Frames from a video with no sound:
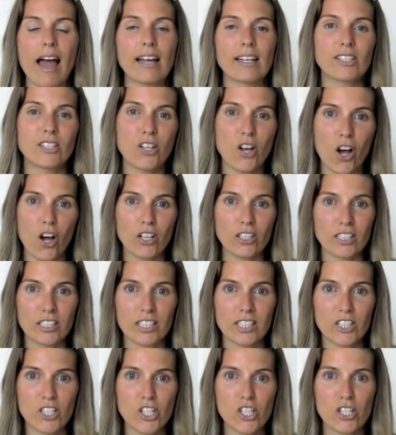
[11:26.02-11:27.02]

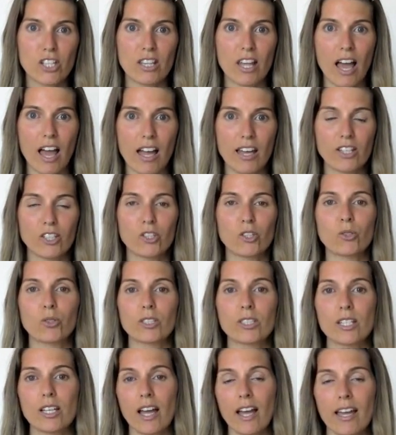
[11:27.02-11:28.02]
acknowledge that
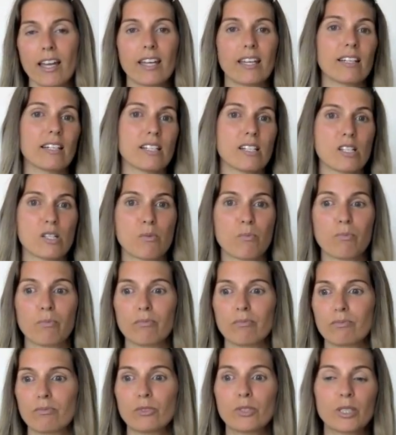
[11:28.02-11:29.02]
your diet is
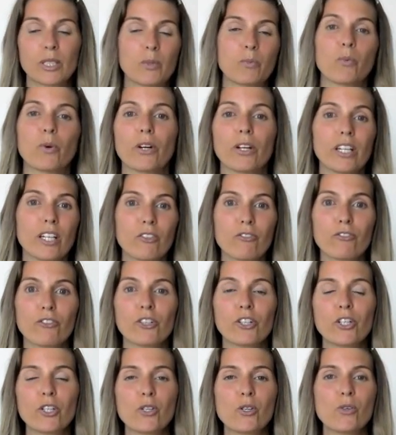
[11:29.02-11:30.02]
really working
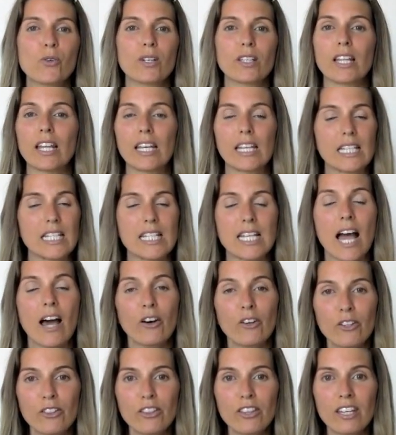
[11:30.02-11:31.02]
for you and that it's
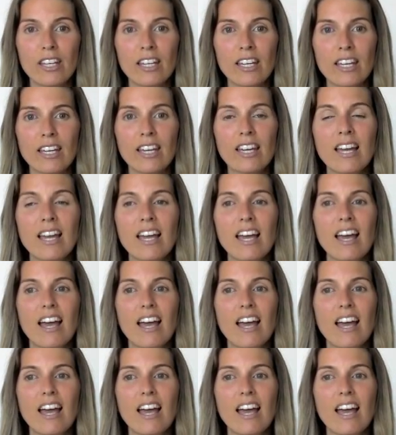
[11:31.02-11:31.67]
healthy,